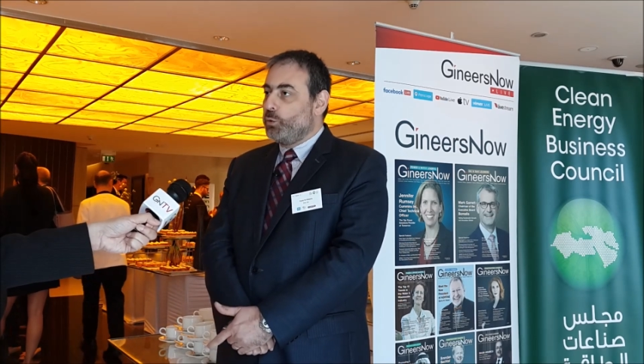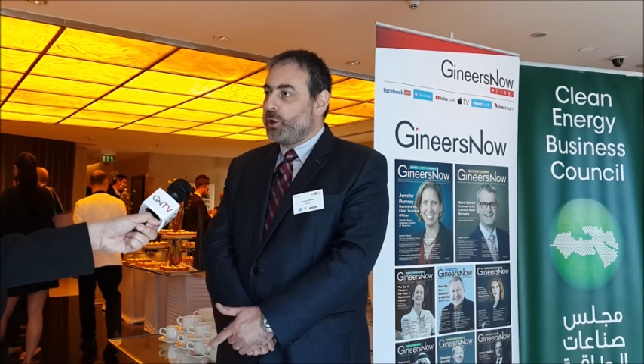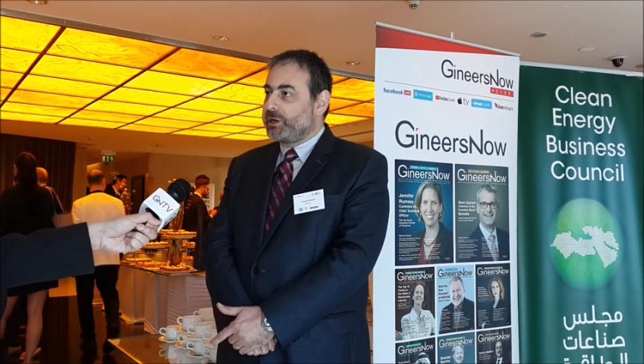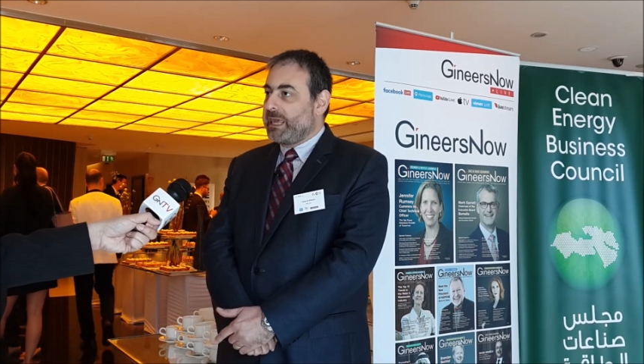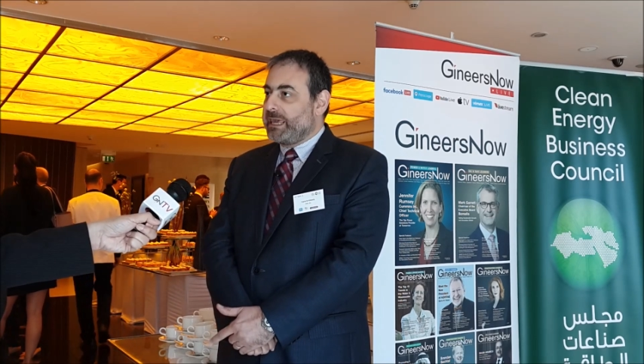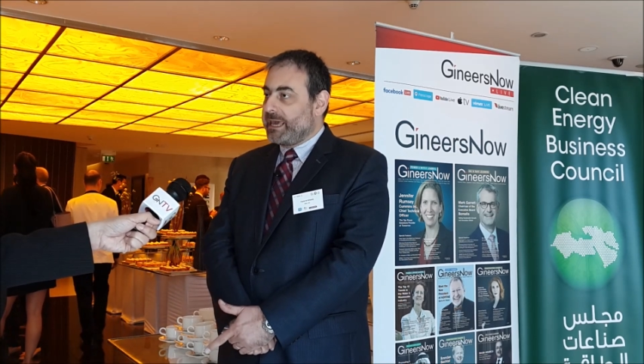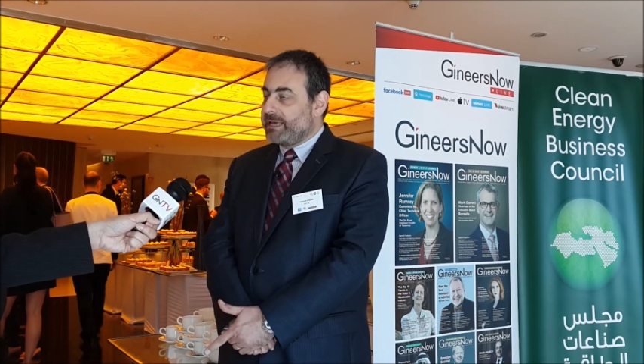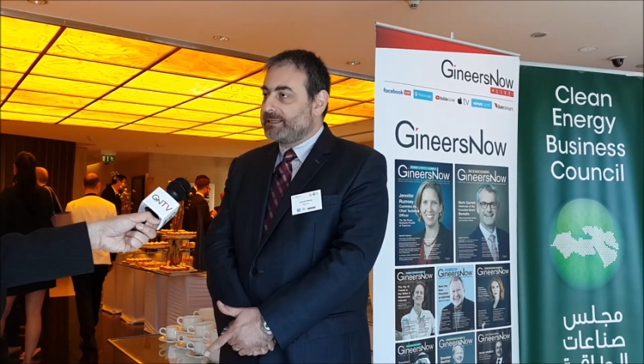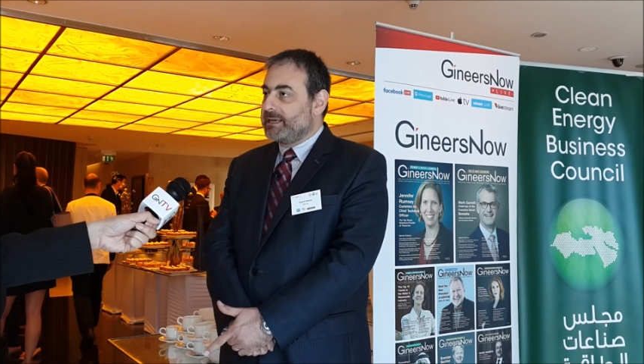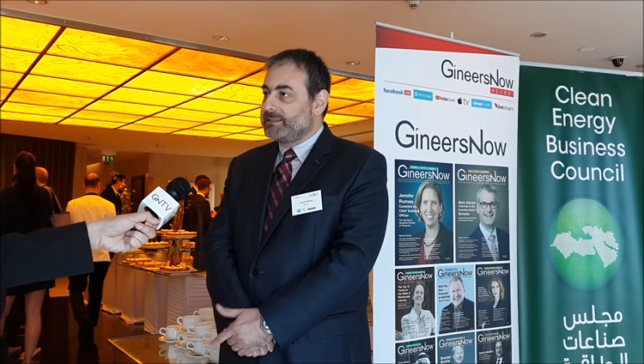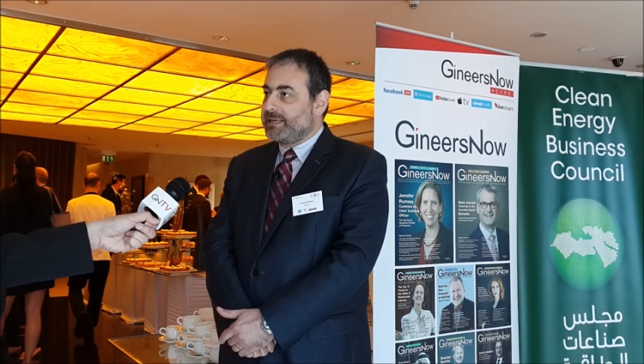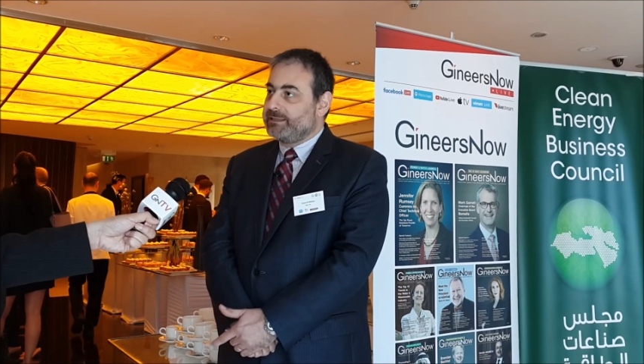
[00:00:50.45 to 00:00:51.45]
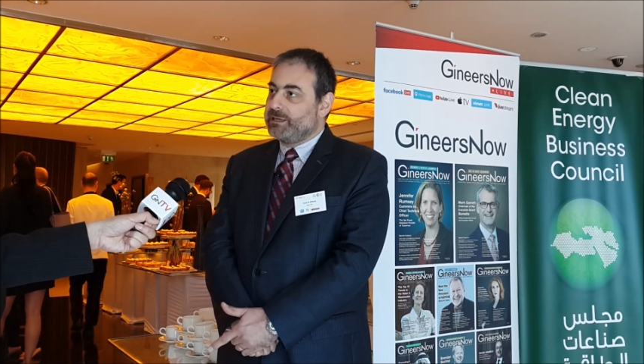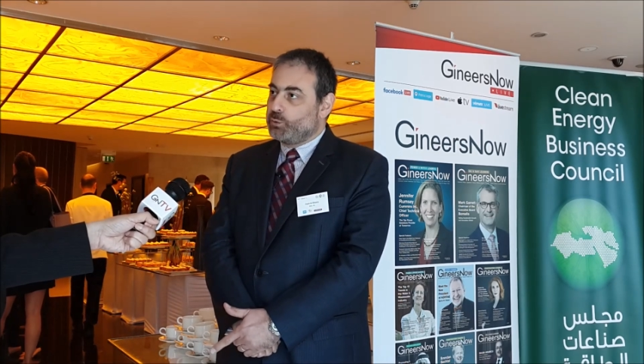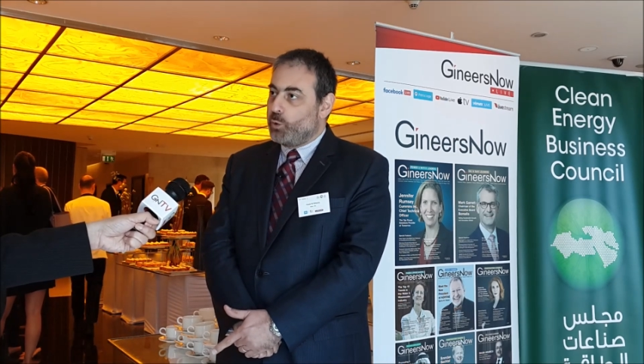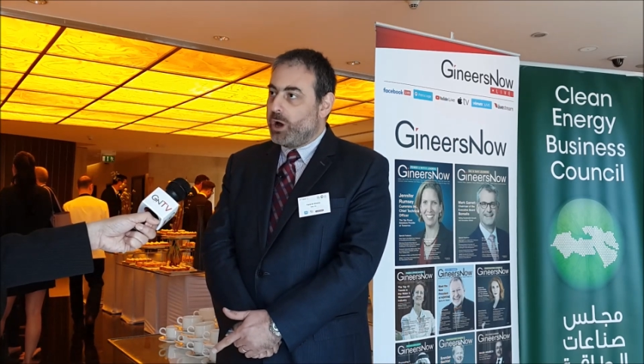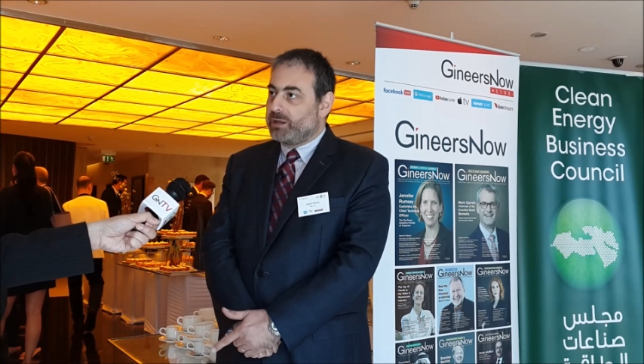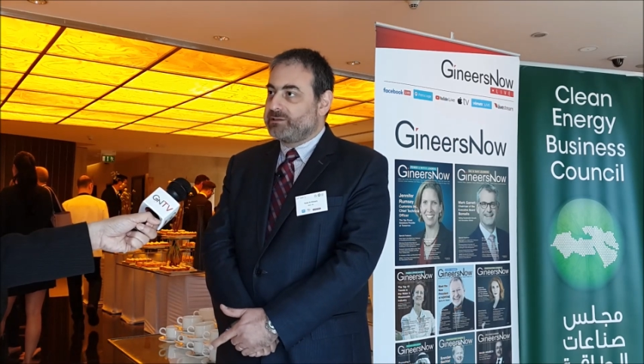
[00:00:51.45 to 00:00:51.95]
working, as I said,
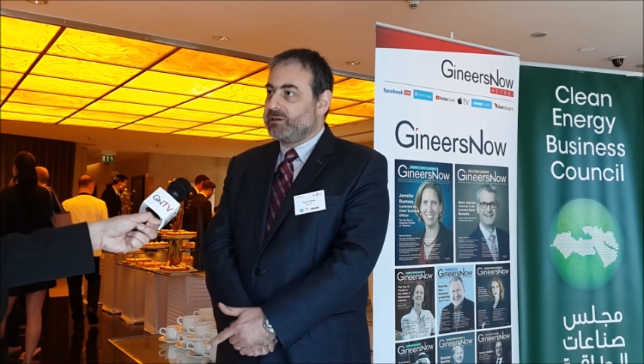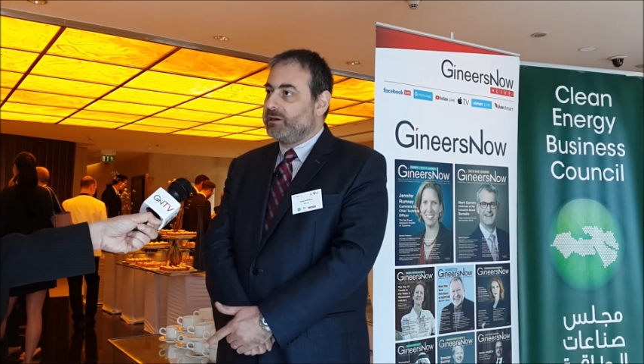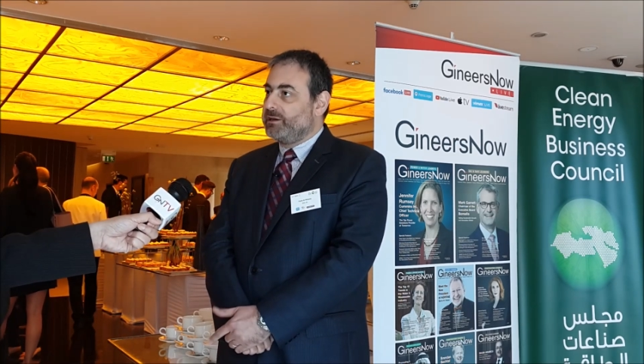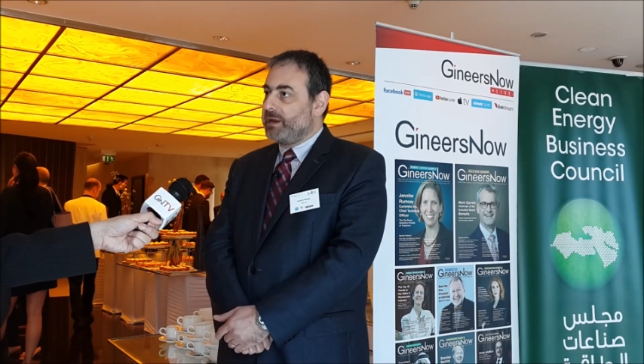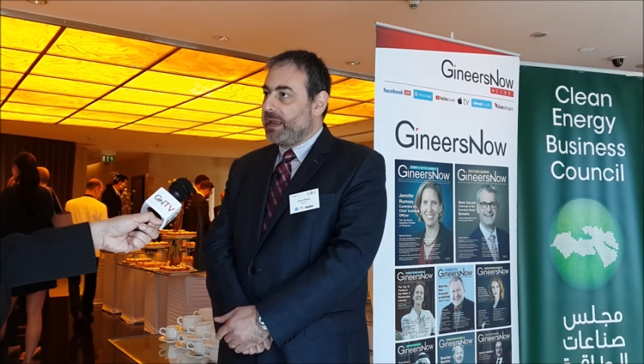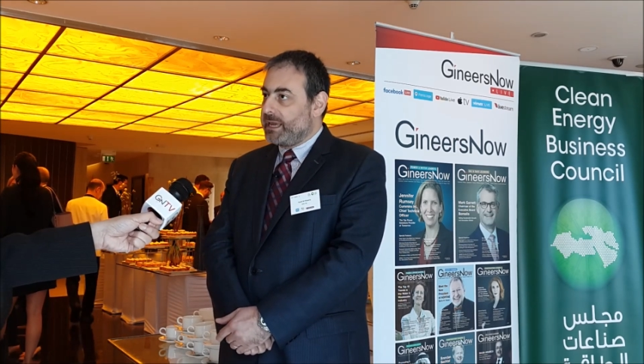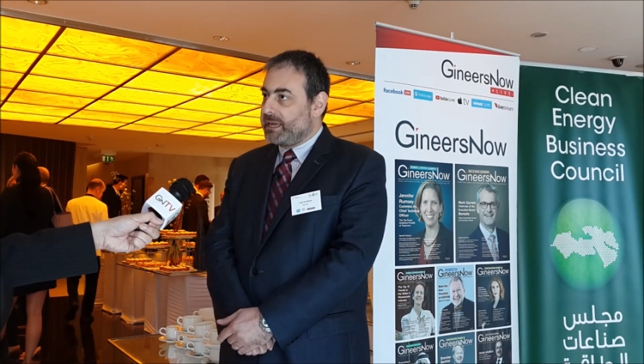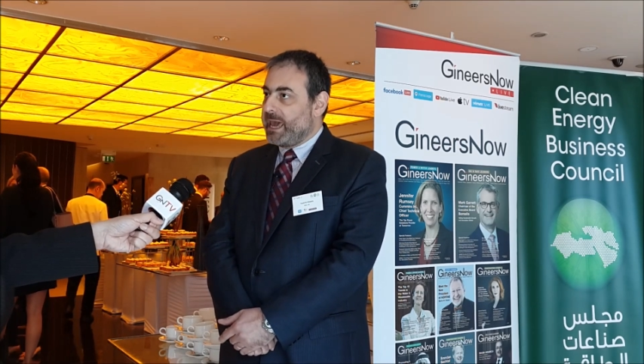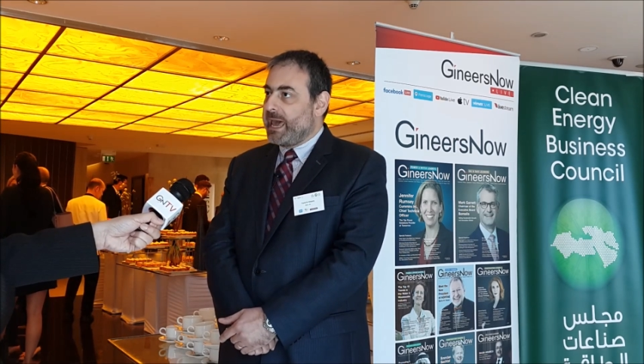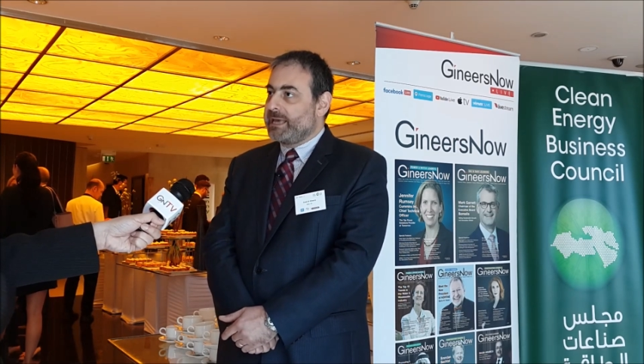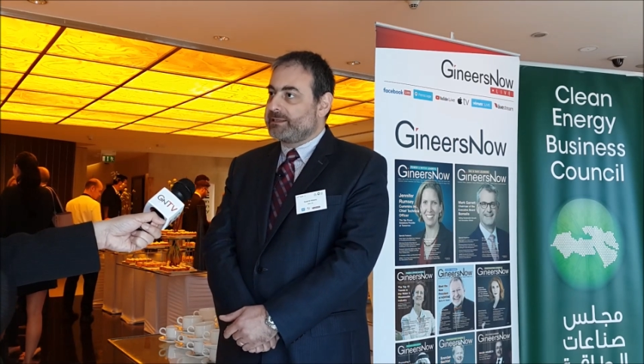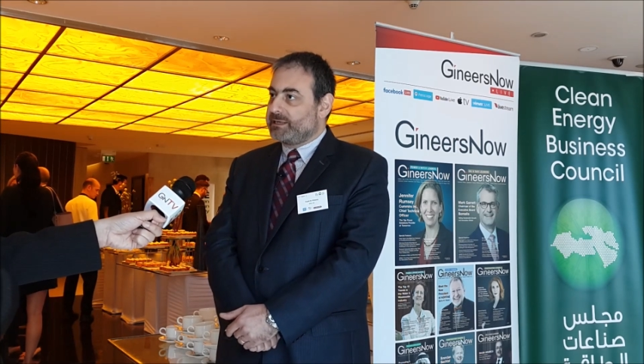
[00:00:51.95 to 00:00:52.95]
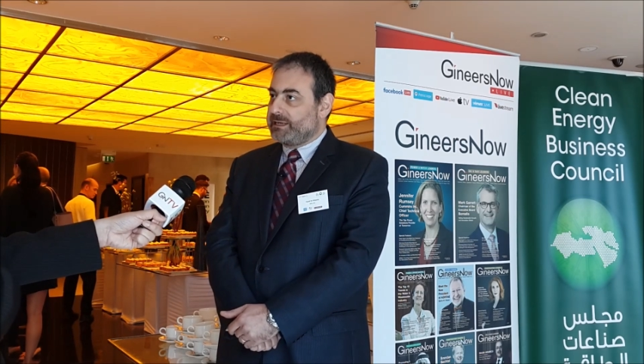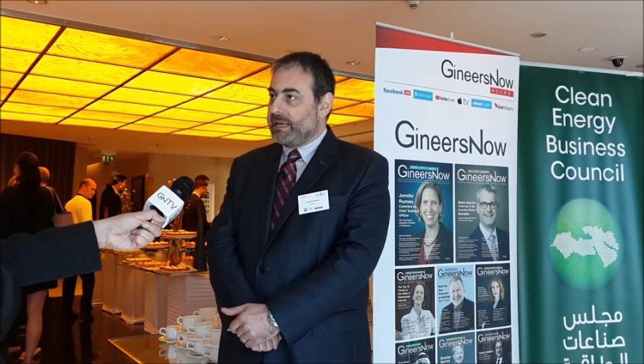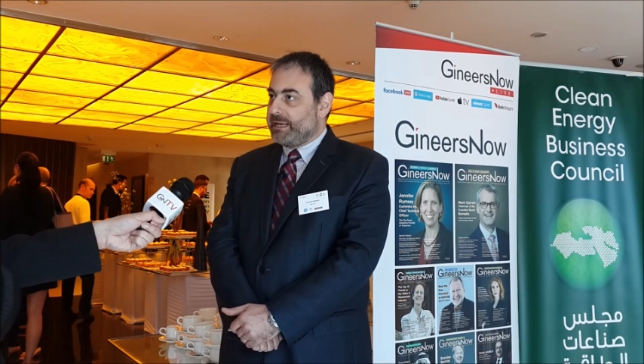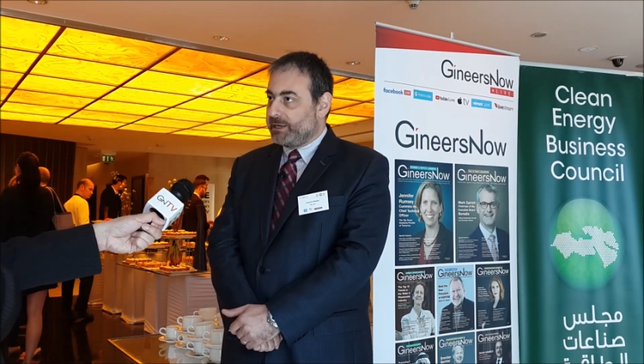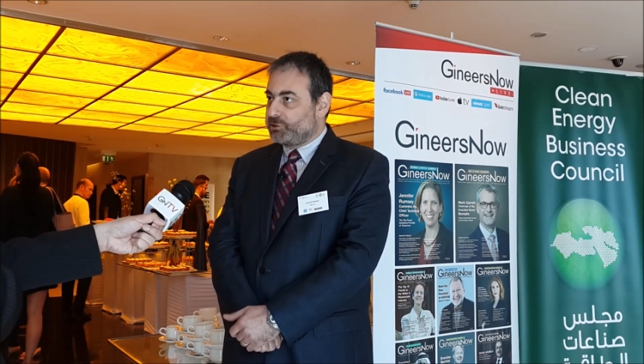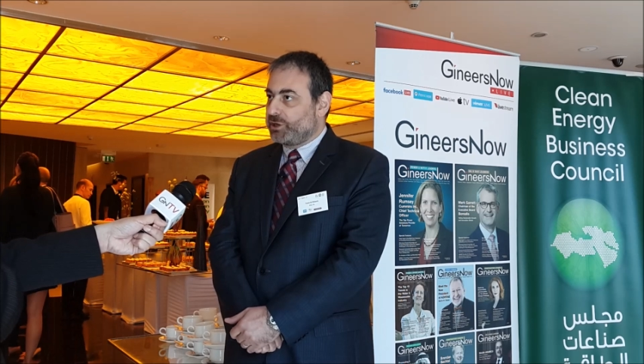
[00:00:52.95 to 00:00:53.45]
in water, in gas, and
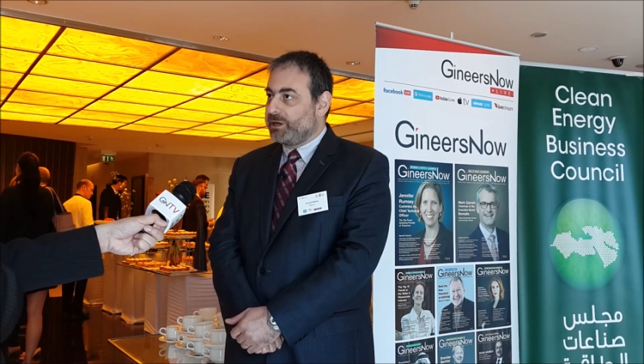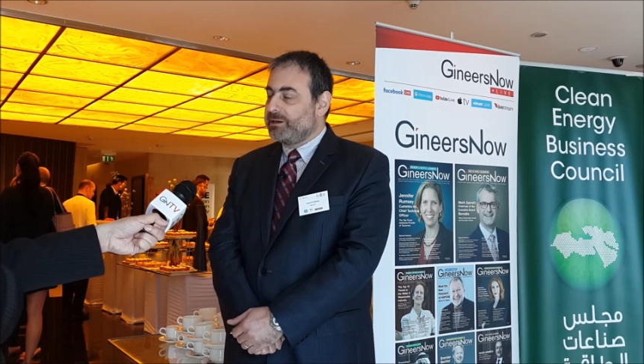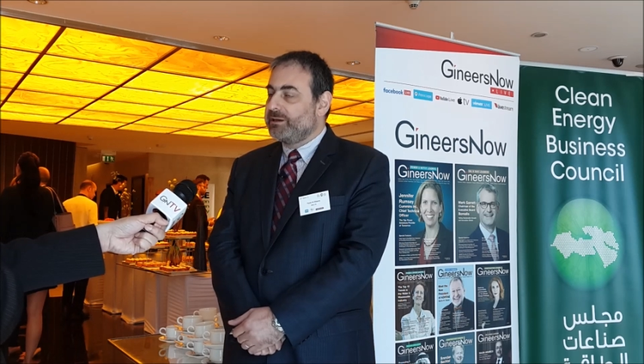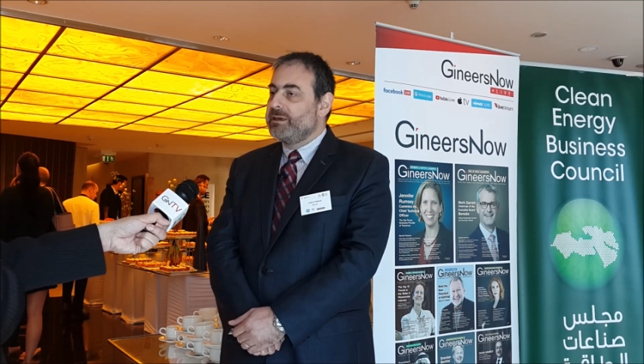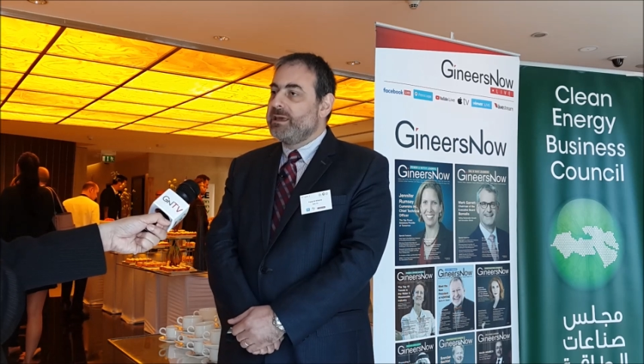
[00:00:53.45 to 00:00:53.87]
electric.